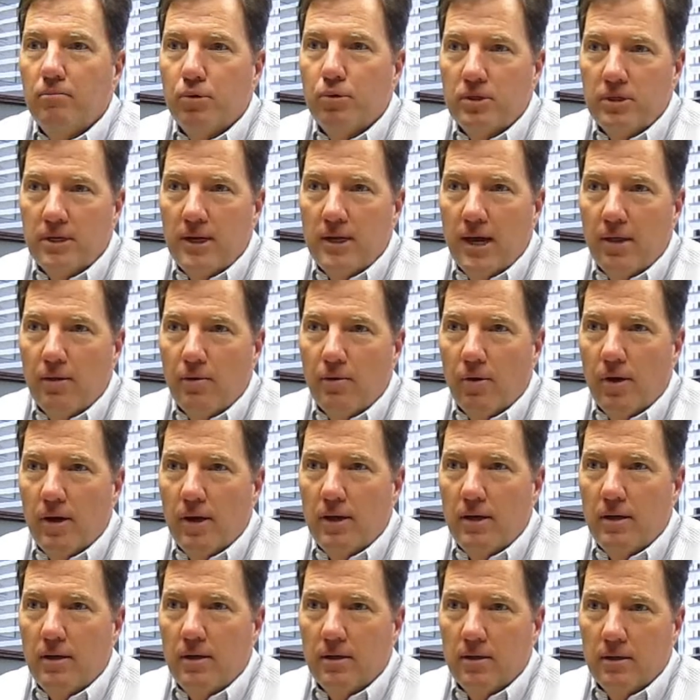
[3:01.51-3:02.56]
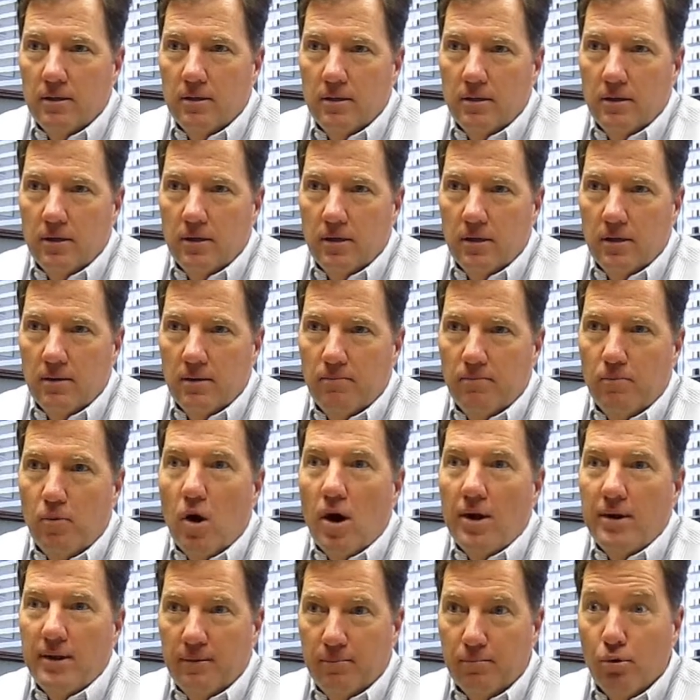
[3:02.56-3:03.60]
put together a
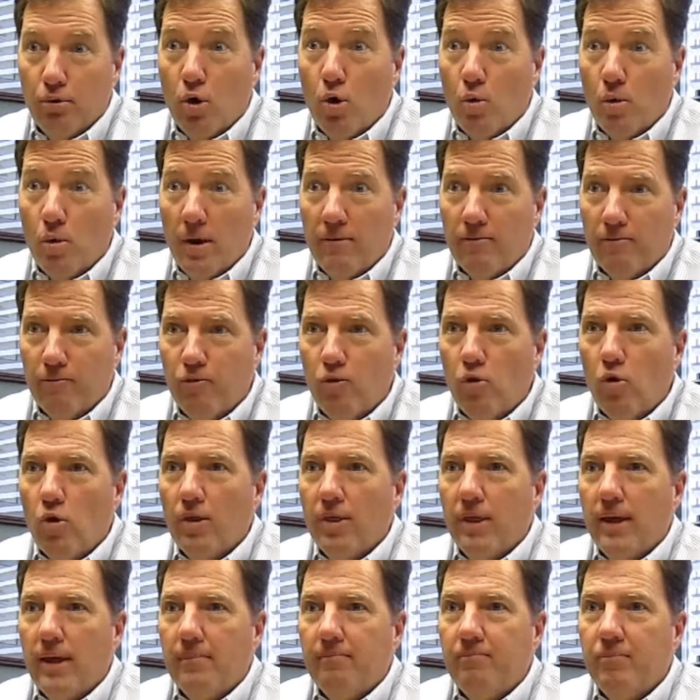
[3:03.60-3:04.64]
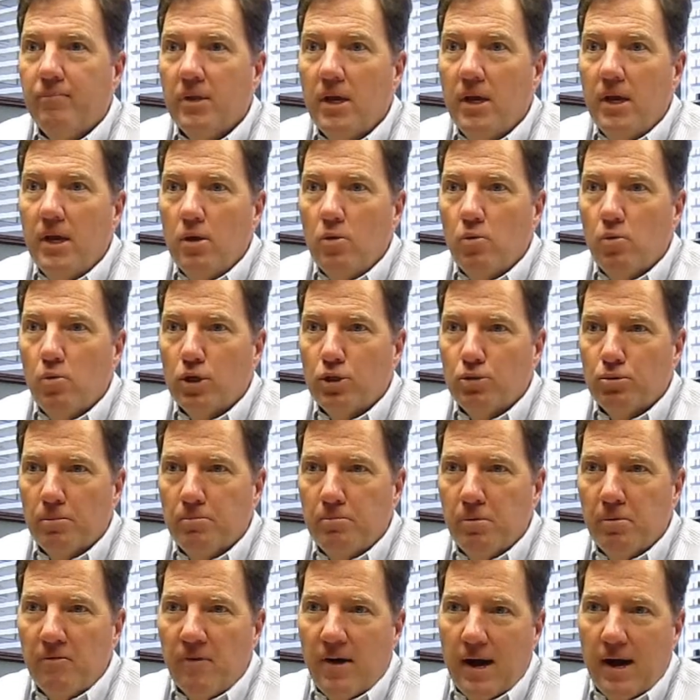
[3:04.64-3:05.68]
bonding program for them, which would
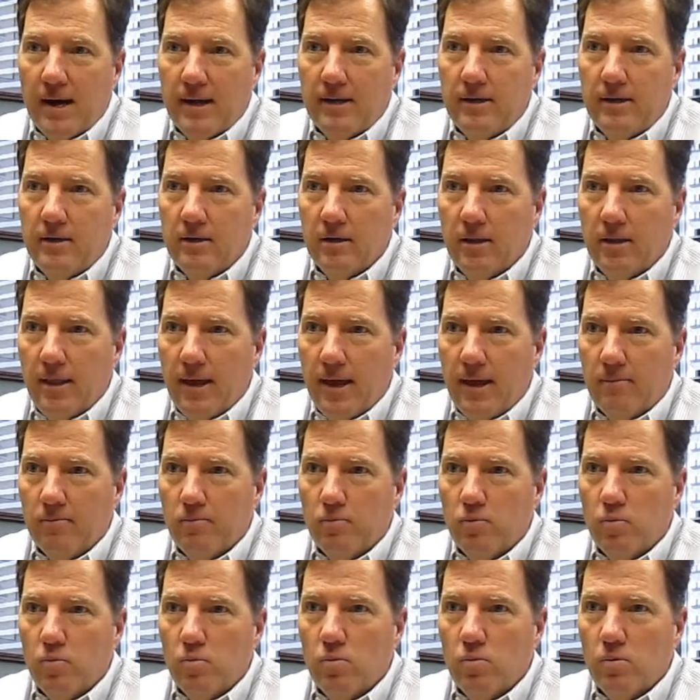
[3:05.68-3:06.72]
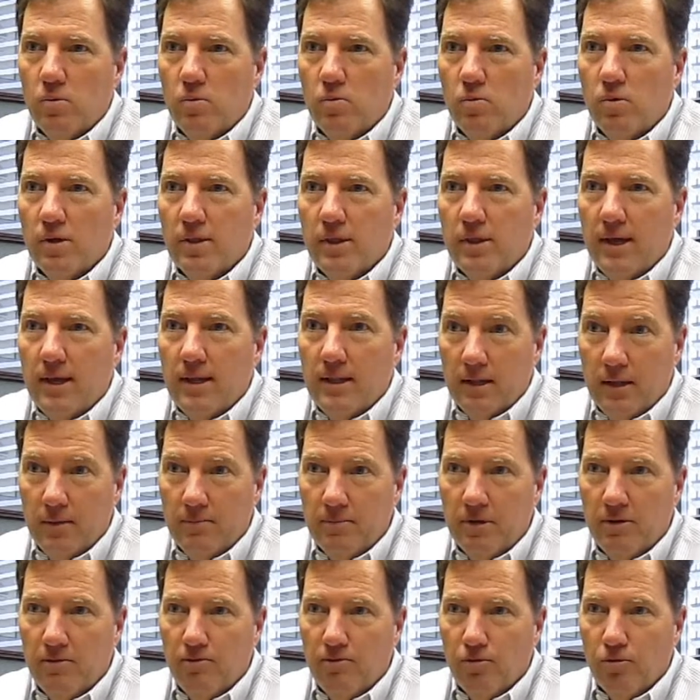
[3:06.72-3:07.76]
provide them with a
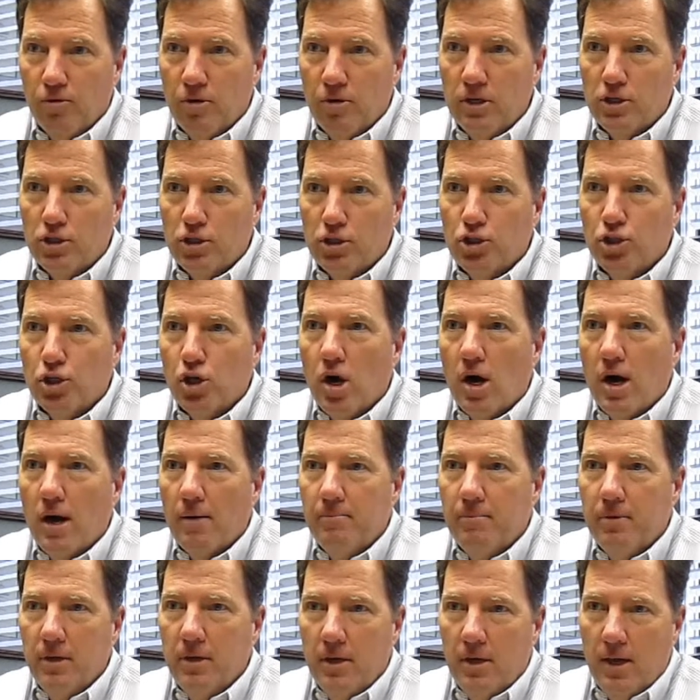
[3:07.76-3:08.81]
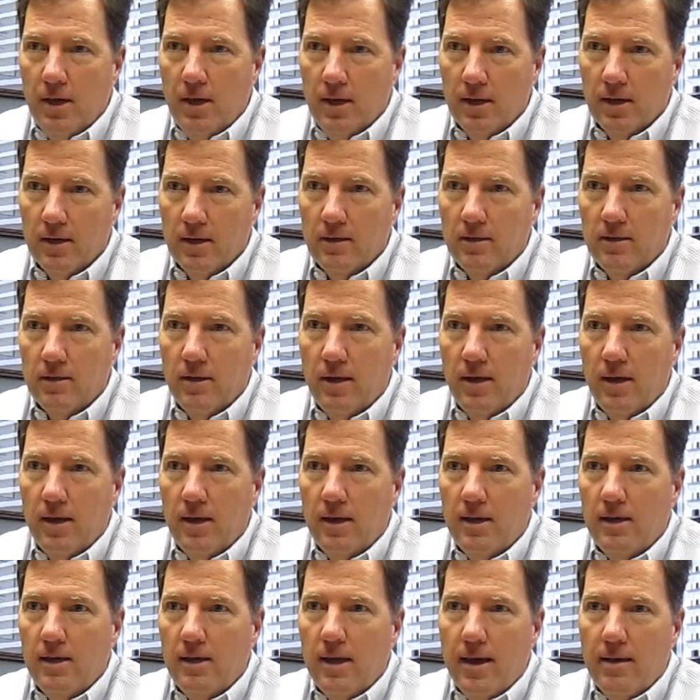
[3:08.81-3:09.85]
limit for each job and
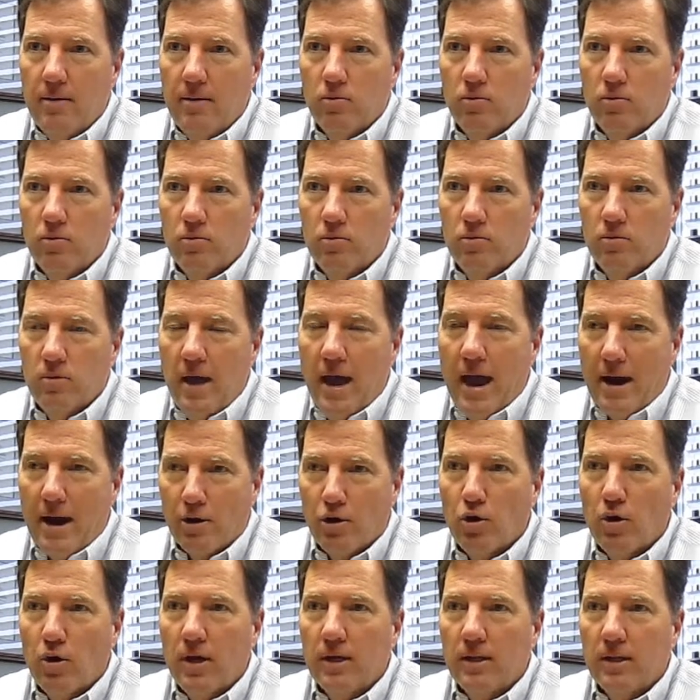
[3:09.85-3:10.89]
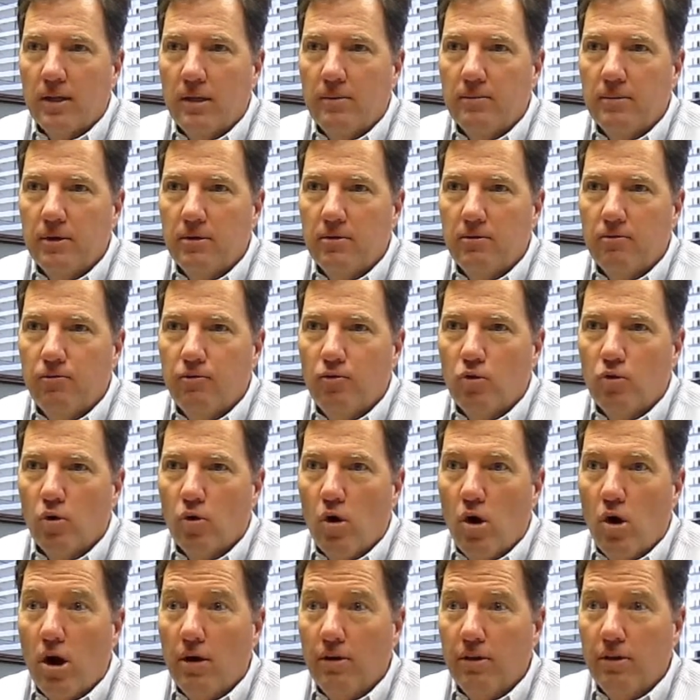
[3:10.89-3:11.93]
a aggregate limit for
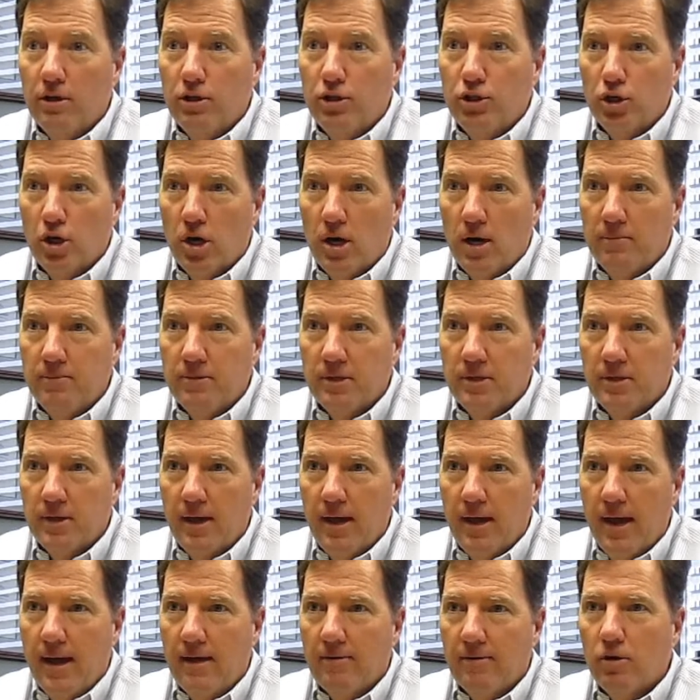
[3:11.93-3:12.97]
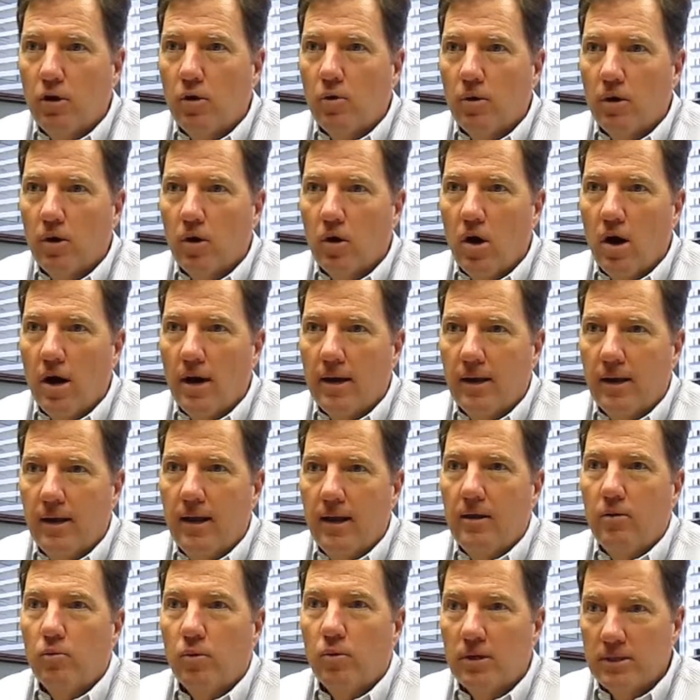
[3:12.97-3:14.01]
all their jobs that they have going on at
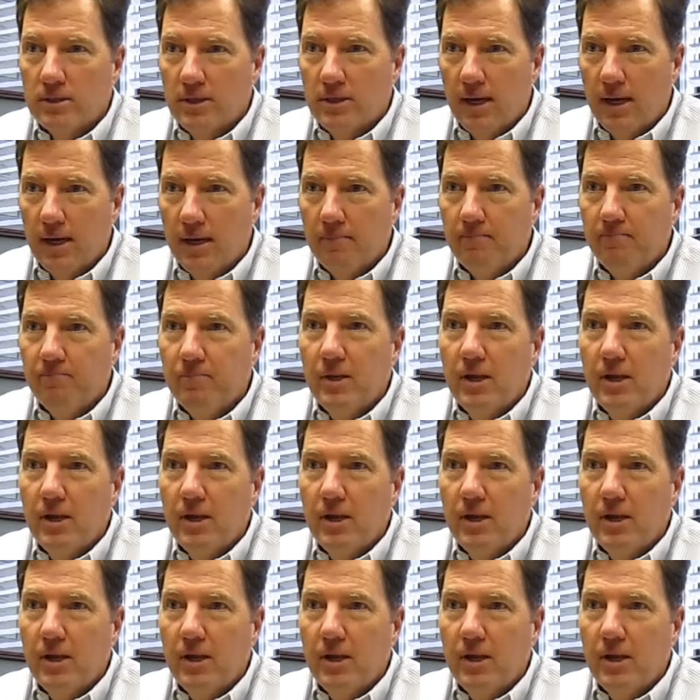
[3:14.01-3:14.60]
any one time.